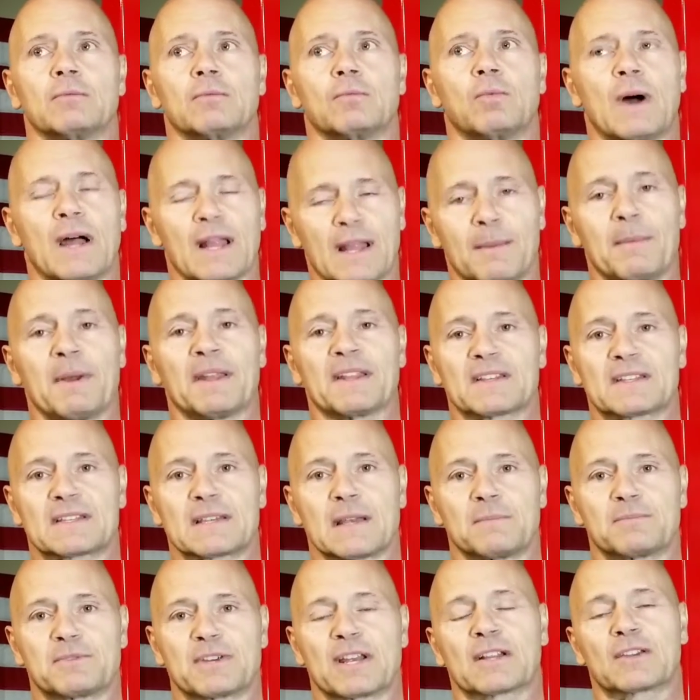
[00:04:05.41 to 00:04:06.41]
While I'm on the
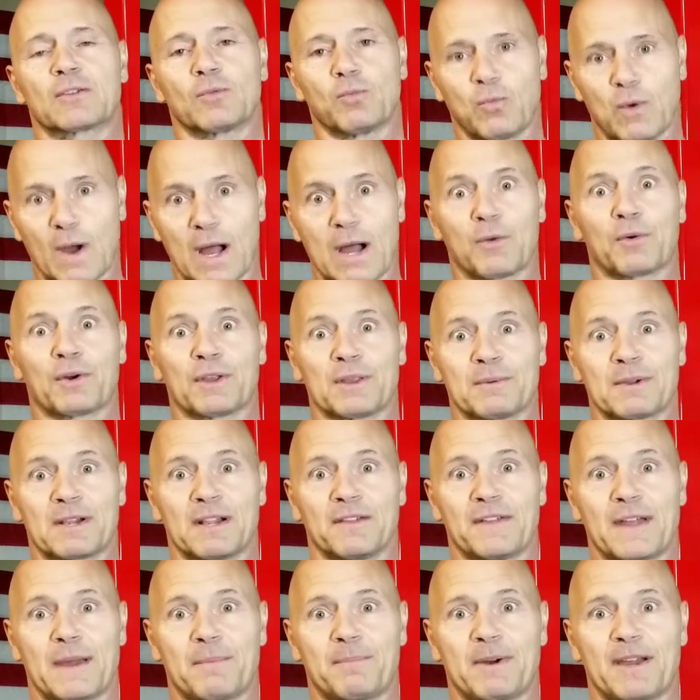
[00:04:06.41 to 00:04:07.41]
subject, while we're in the middle
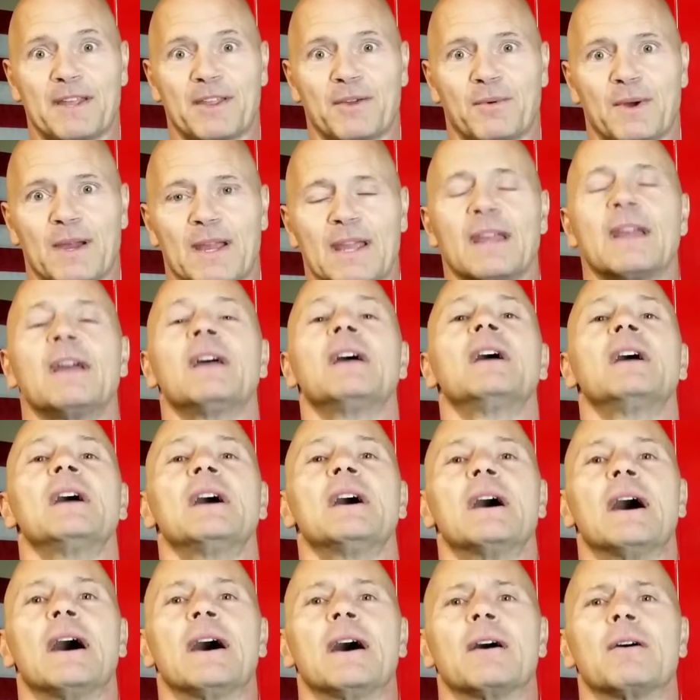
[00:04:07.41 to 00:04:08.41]
of that, by the way,
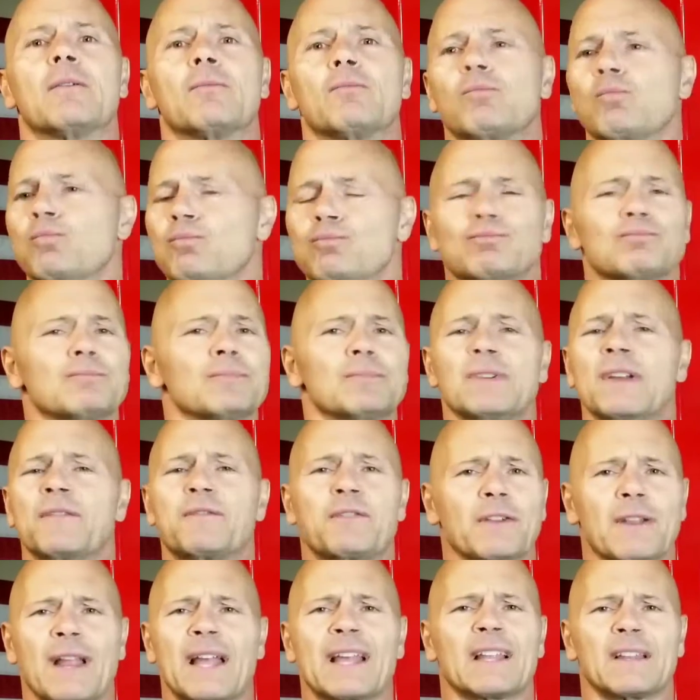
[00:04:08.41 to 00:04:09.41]
if
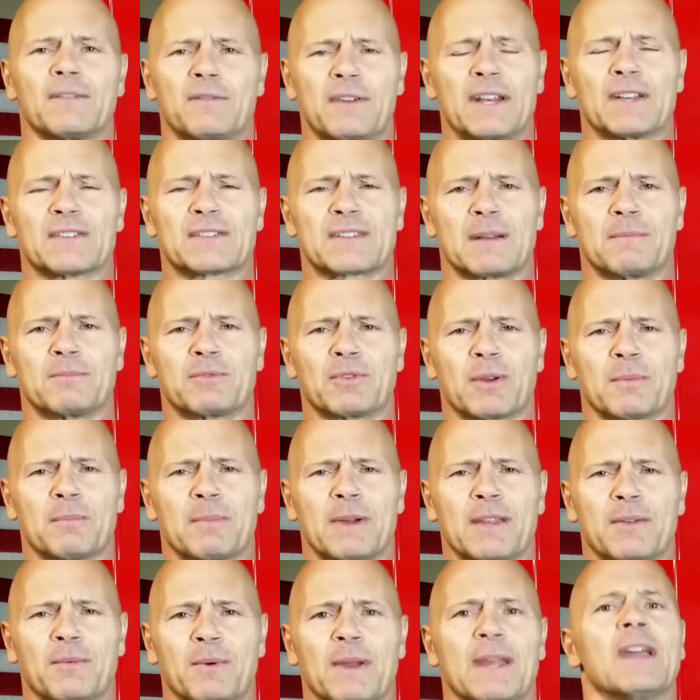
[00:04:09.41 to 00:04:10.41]
you're liking the videos that I'm doing,
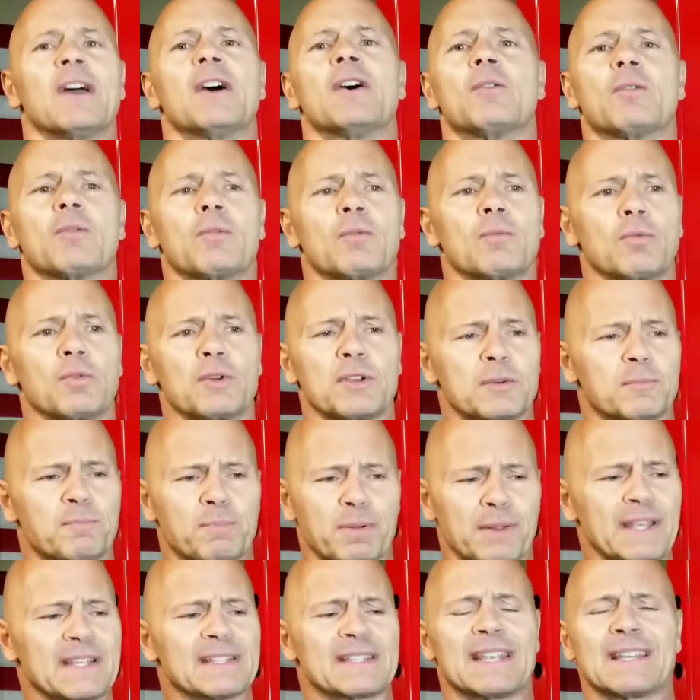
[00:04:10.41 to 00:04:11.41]
by the way, will you
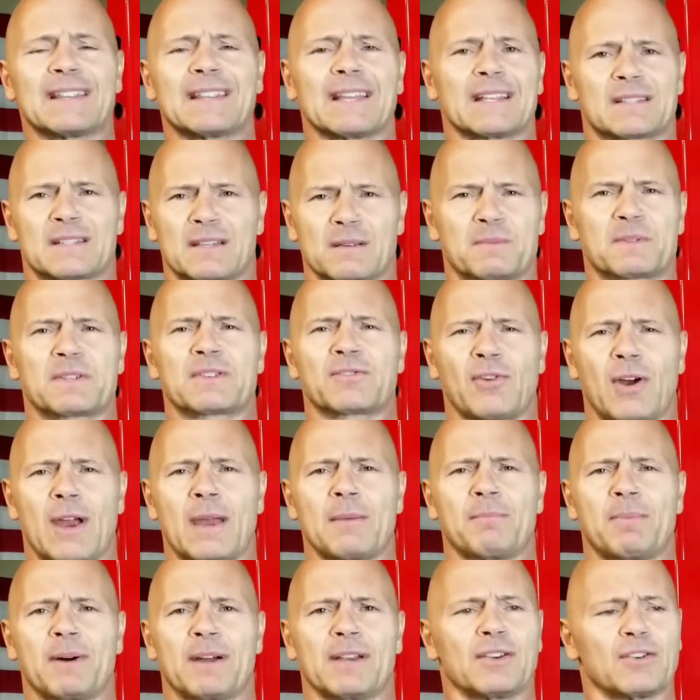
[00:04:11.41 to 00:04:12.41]
please hit that
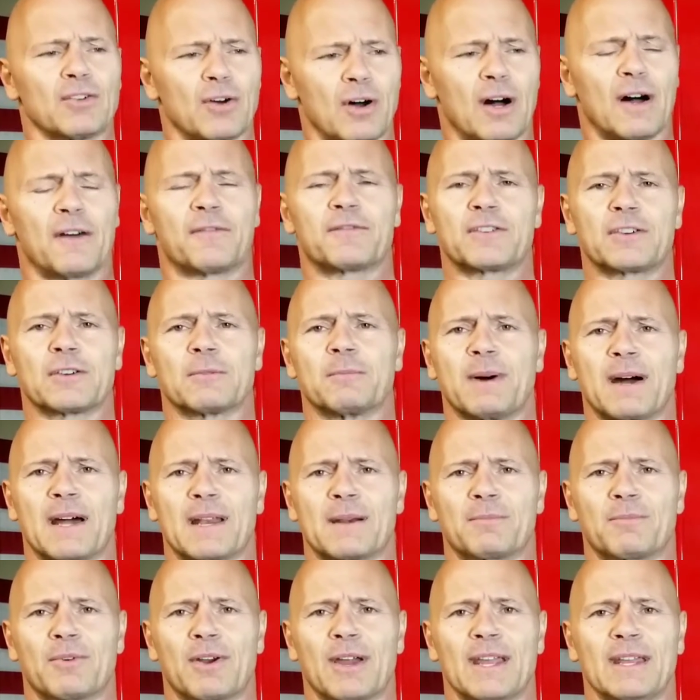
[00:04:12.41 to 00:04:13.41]
subscribe button off to your
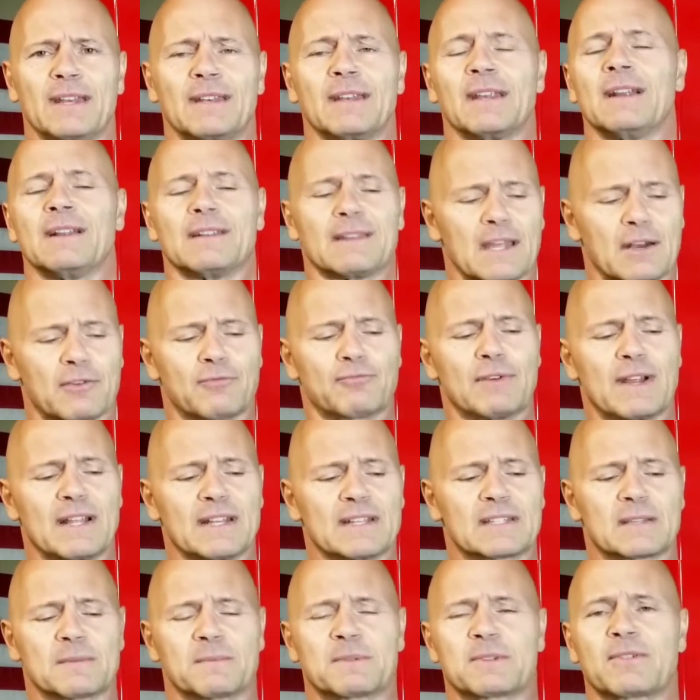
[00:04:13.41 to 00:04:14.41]
bottom right, that
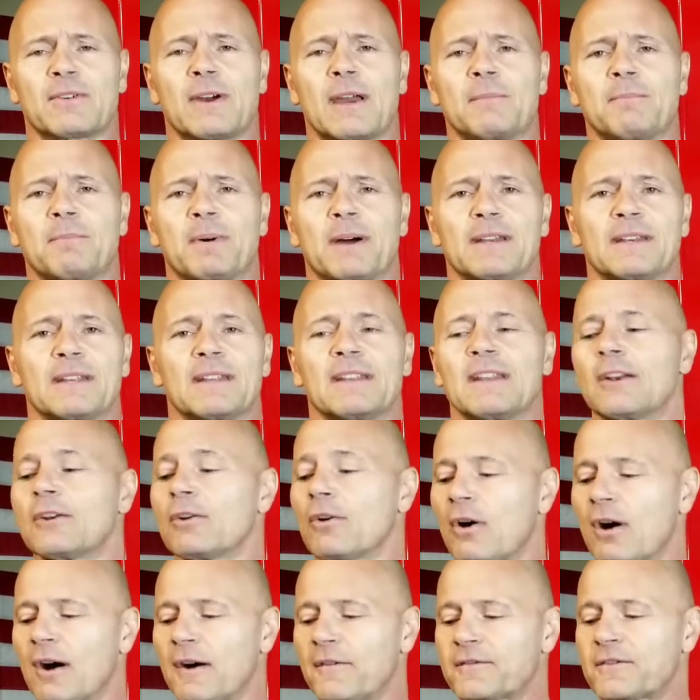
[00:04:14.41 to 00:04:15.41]
red subscribe button, and then
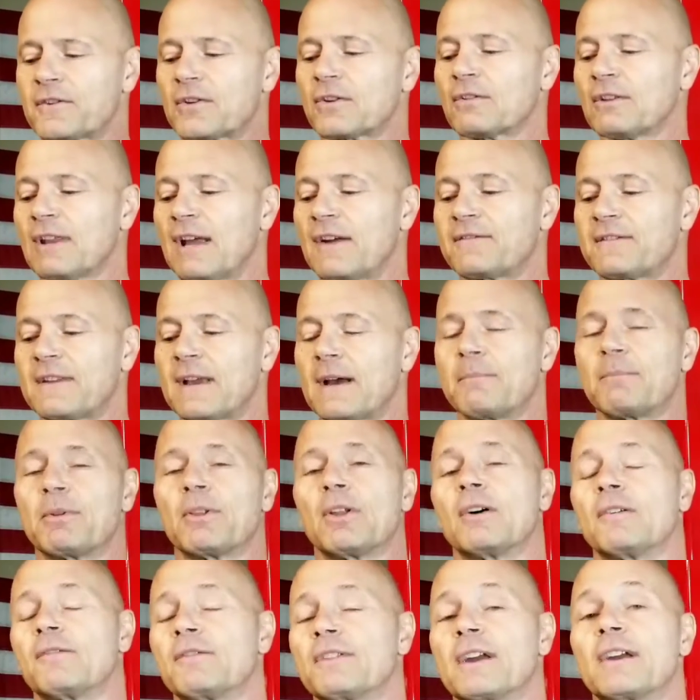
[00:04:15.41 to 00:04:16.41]
off to your left down
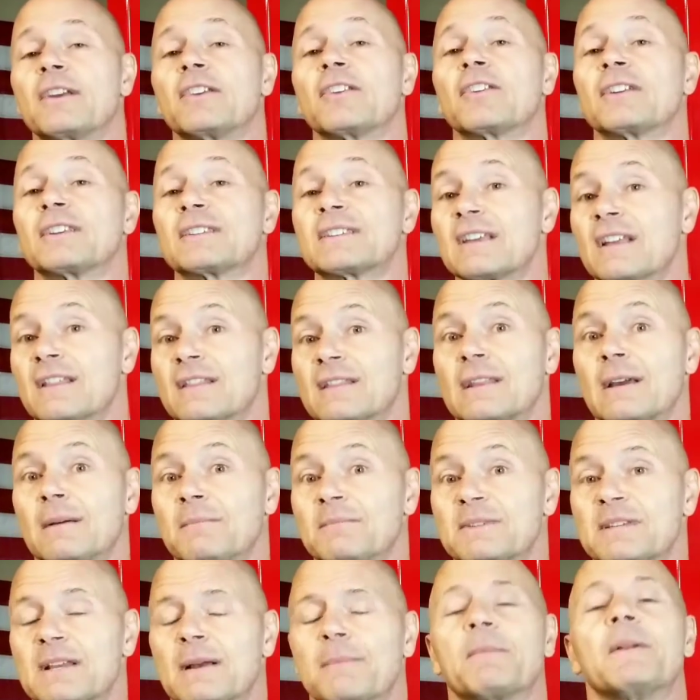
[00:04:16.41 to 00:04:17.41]
below over there, you're going to see a
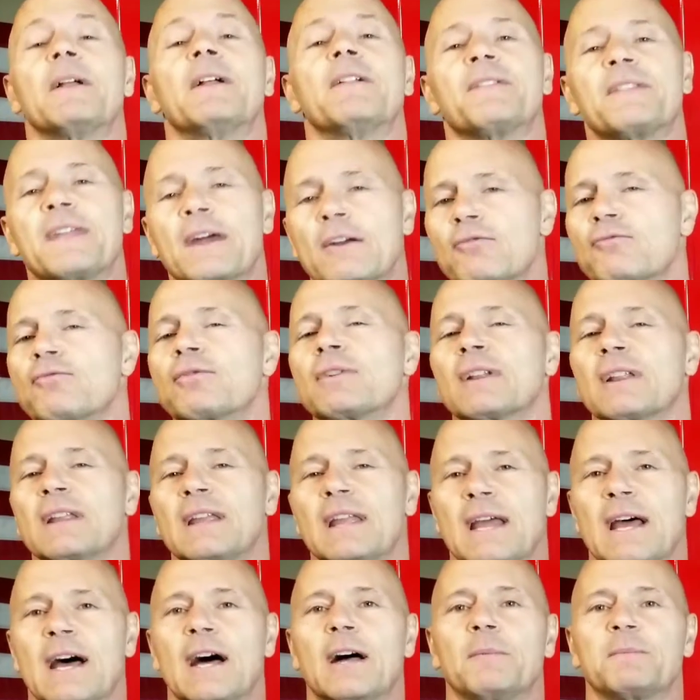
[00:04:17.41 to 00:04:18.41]
thumbs up. That really
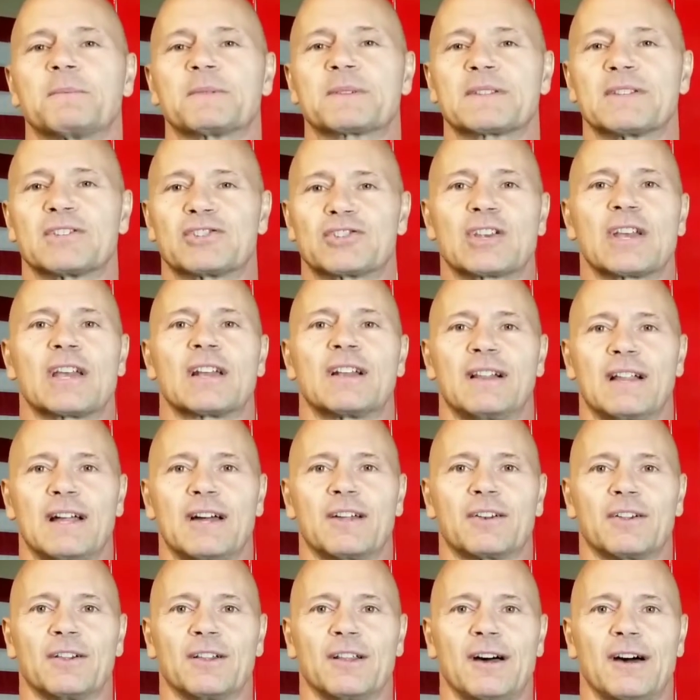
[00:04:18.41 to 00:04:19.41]
helps the channel
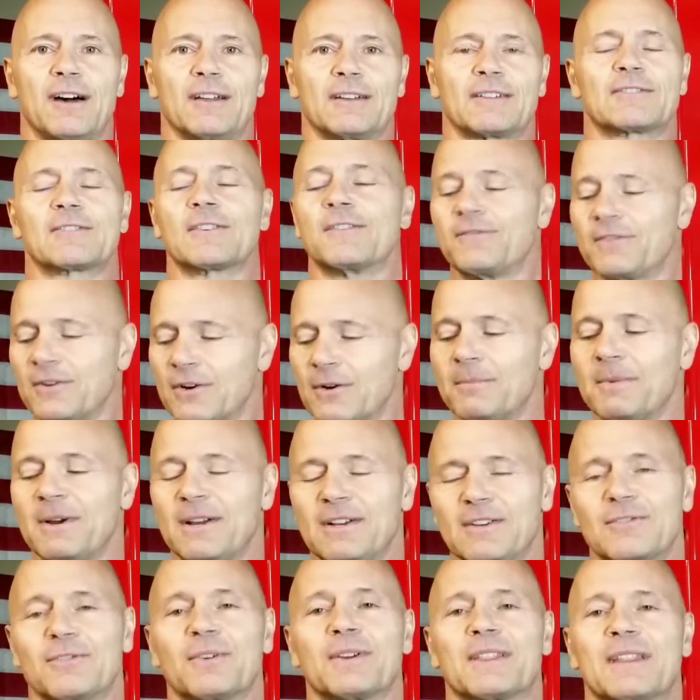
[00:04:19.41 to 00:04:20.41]
out a lot. So if you don't
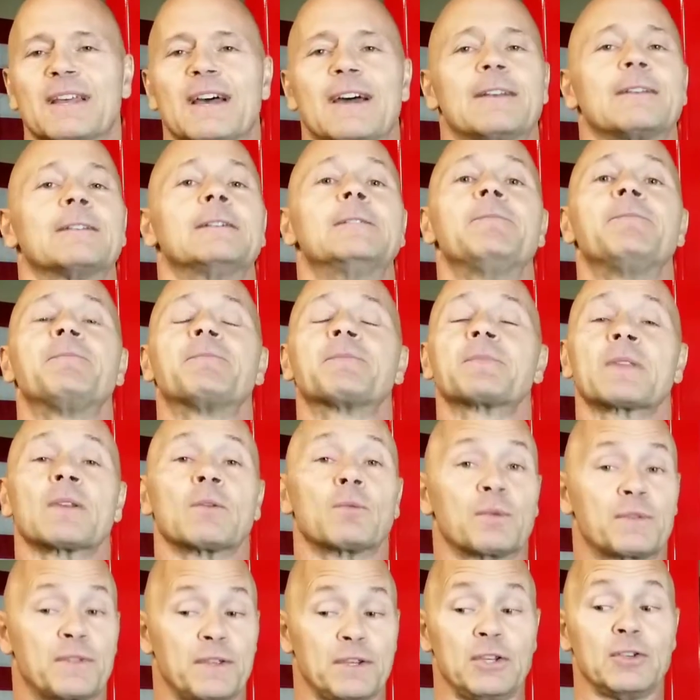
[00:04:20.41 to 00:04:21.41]
mind doing that
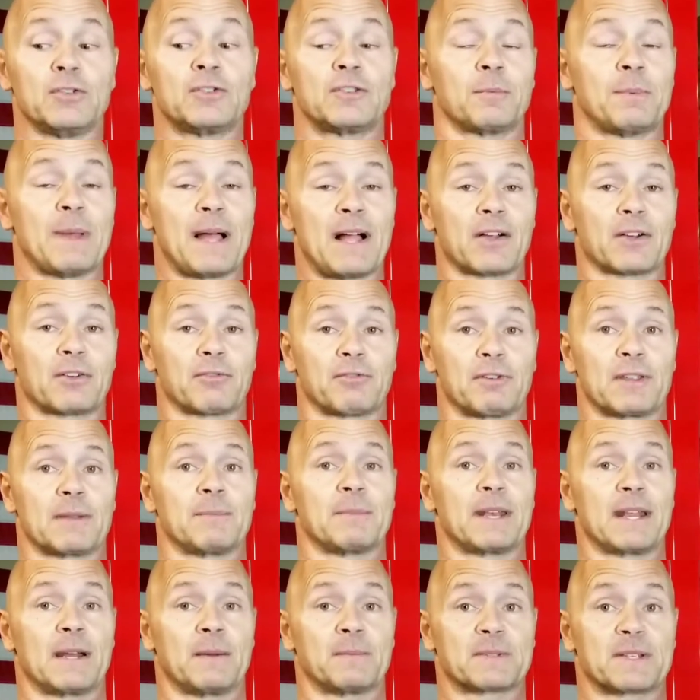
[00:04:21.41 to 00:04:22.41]
with the YouTube algorithm,
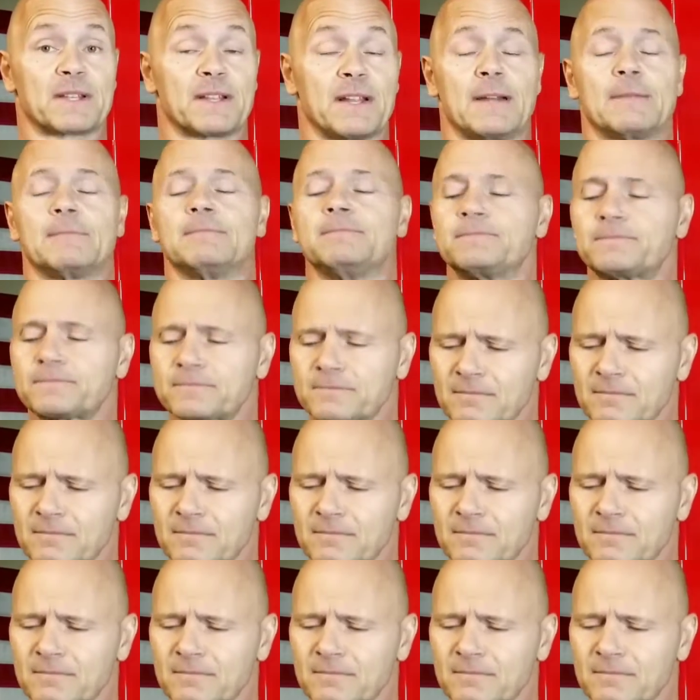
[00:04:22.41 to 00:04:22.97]
it helps a lot.